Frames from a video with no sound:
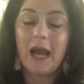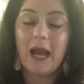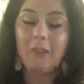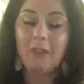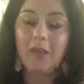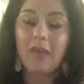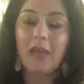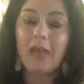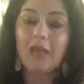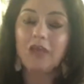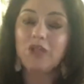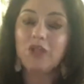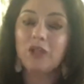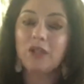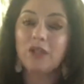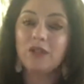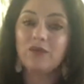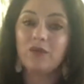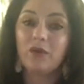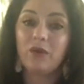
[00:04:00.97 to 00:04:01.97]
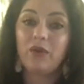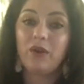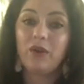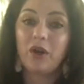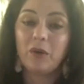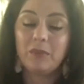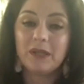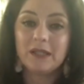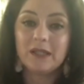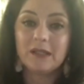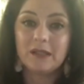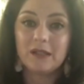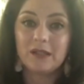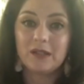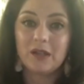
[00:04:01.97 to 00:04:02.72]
applications for their business